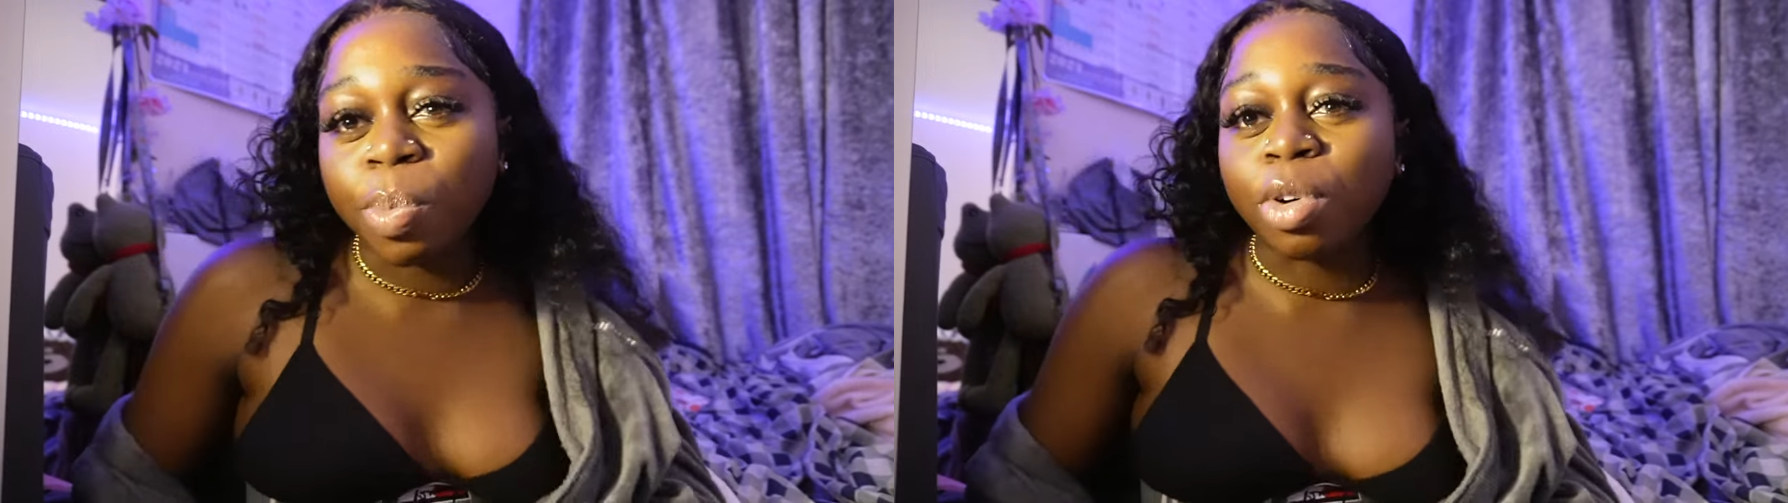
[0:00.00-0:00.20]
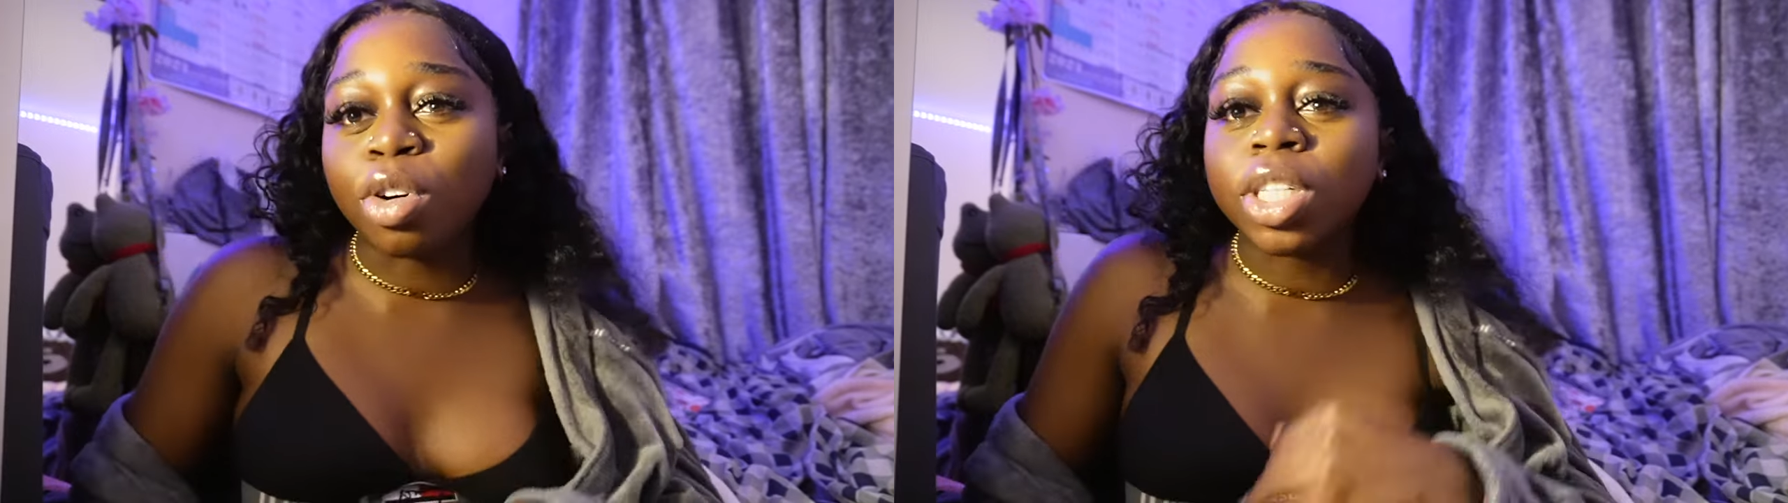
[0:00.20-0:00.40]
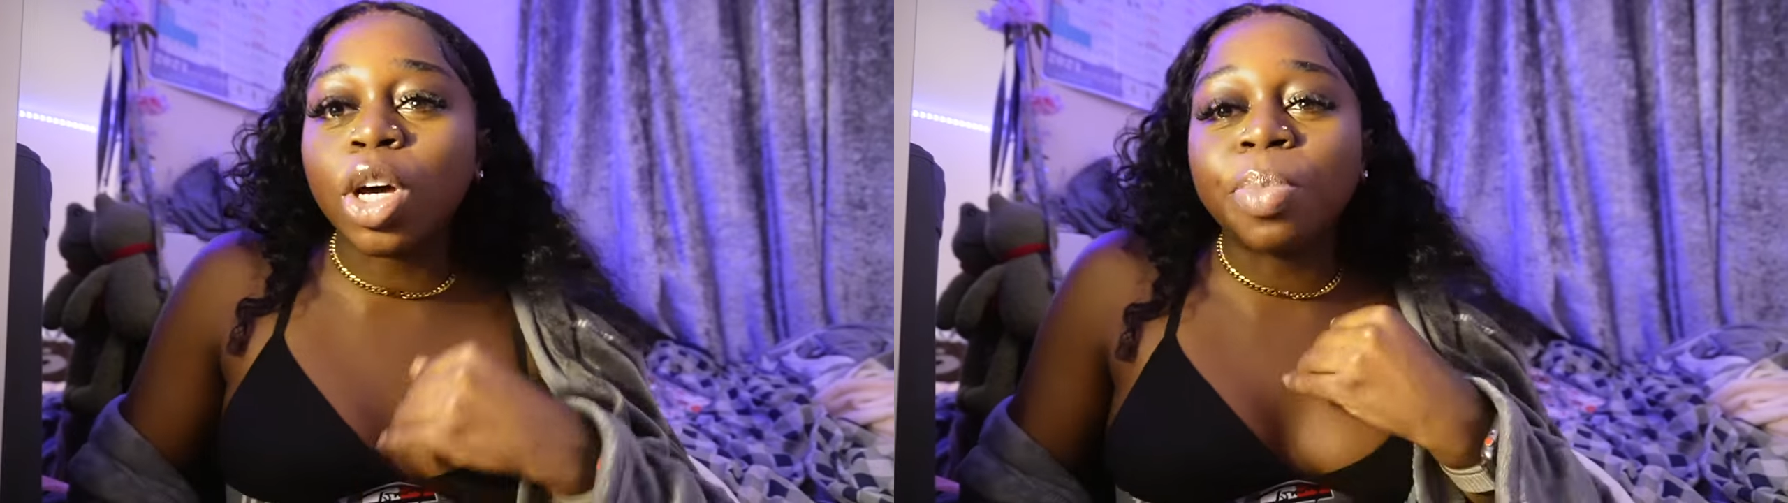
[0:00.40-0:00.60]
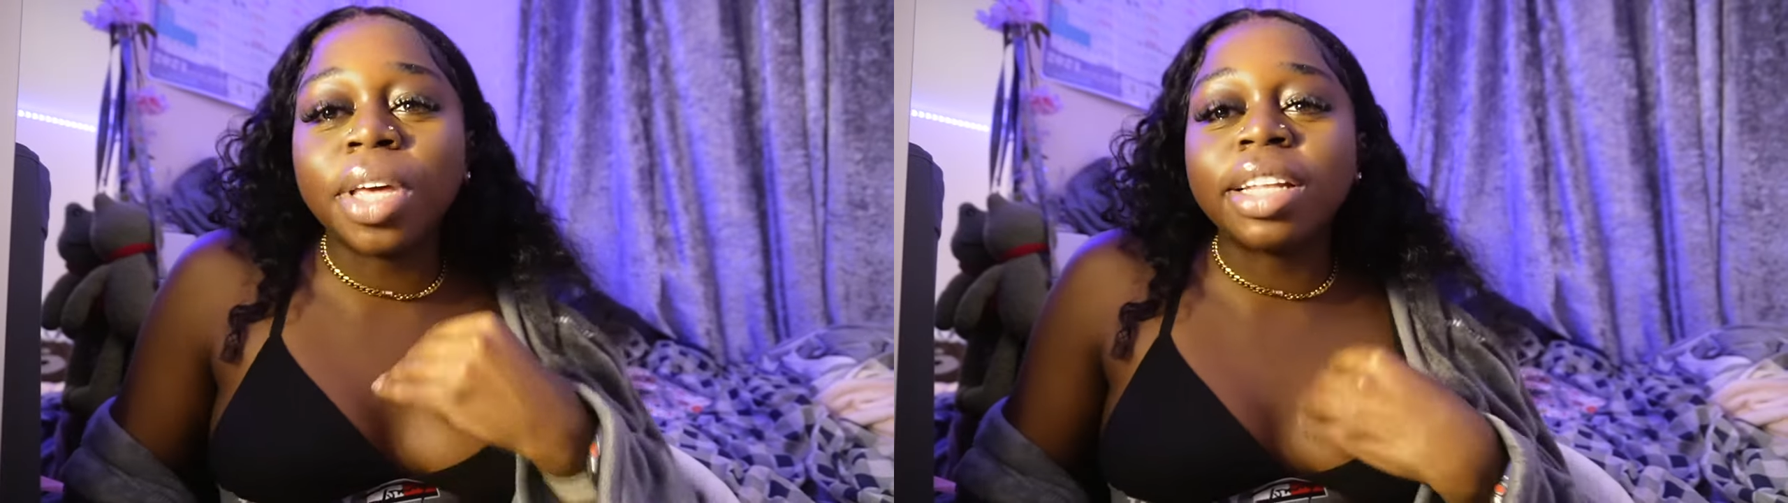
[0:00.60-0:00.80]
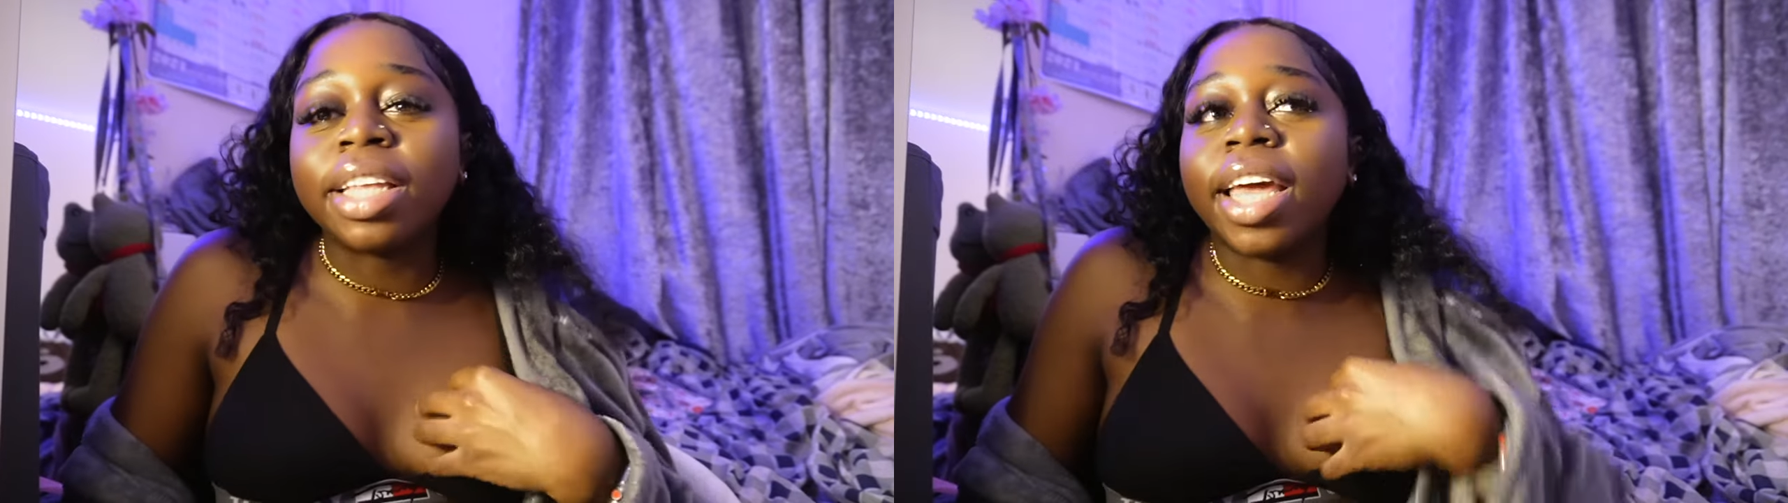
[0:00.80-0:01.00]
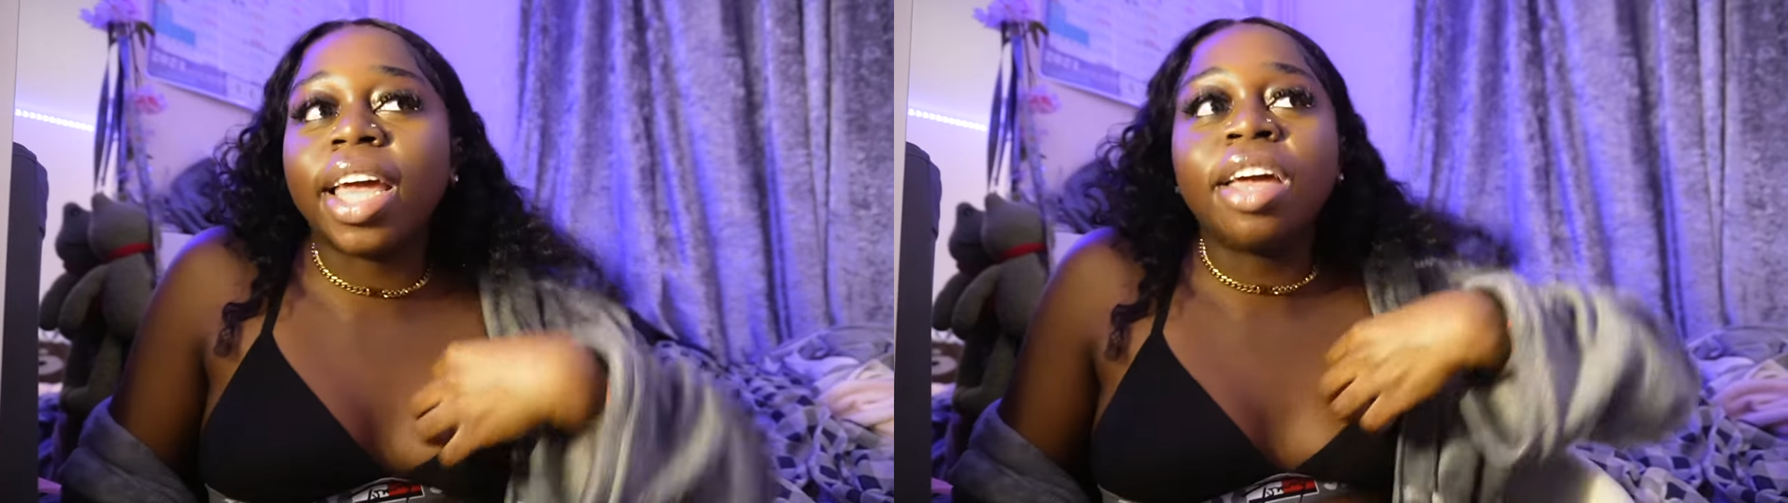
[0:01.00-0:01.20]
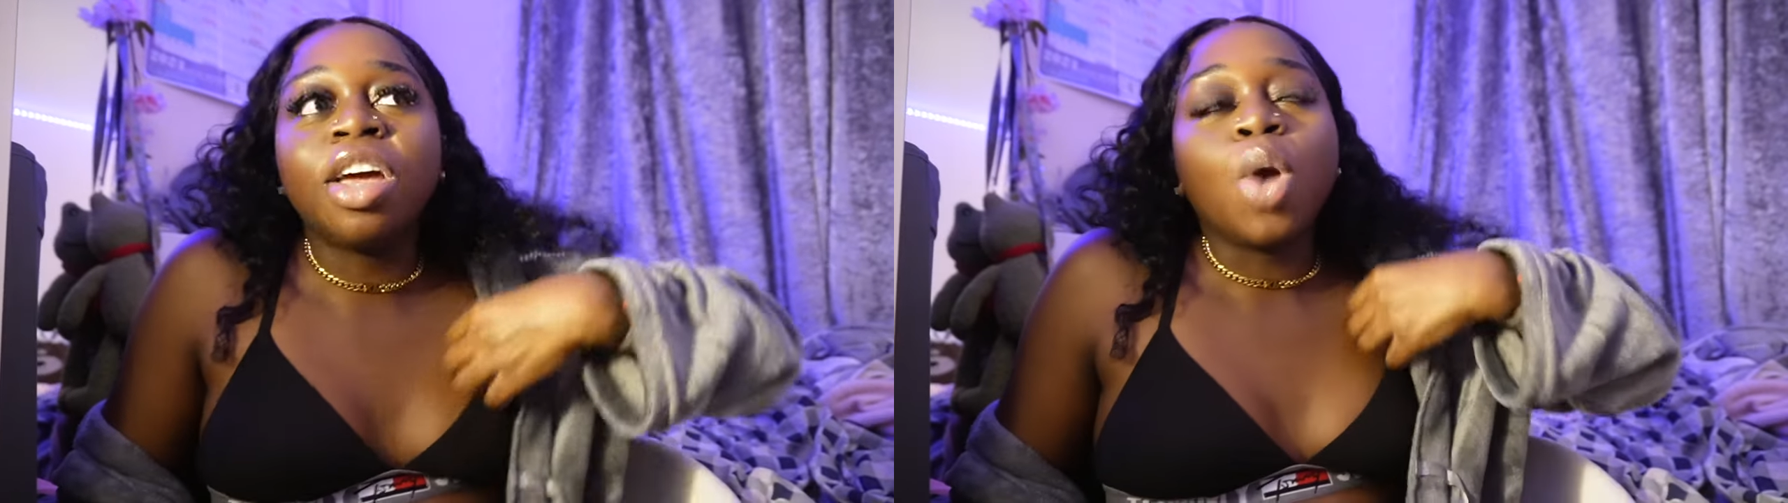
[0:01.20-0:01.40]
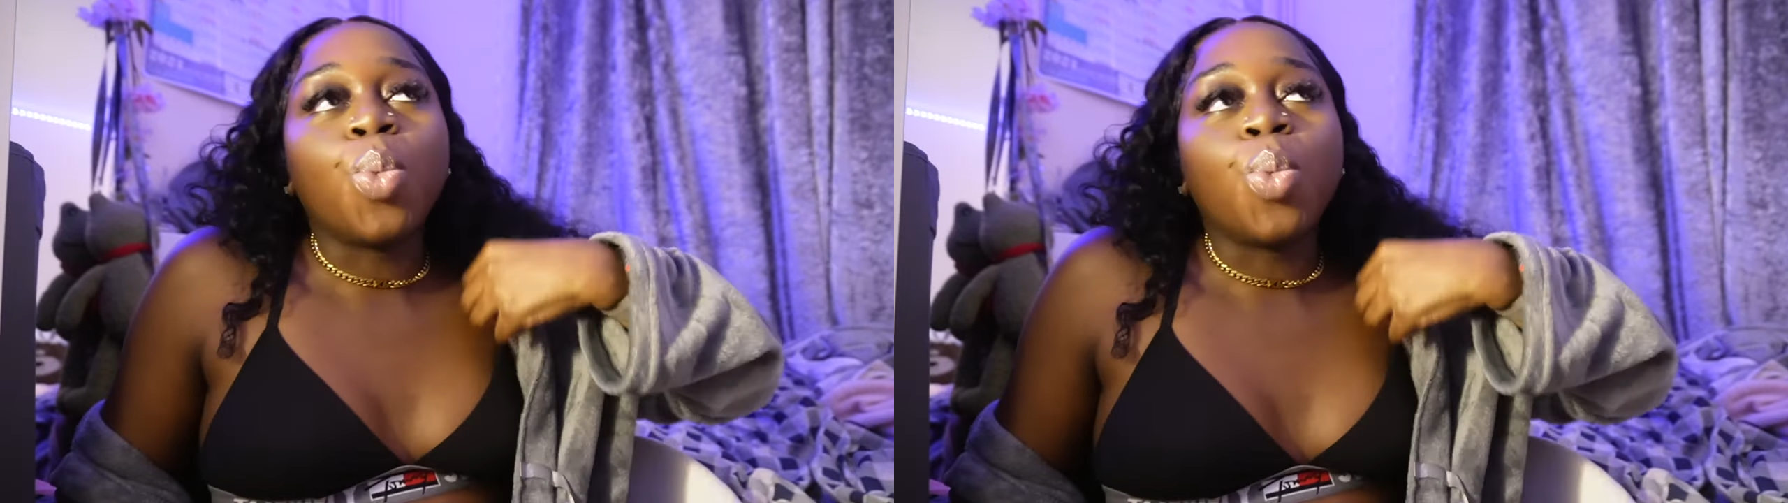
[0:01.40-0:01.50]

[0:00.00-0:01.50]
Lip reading: because there'll be a day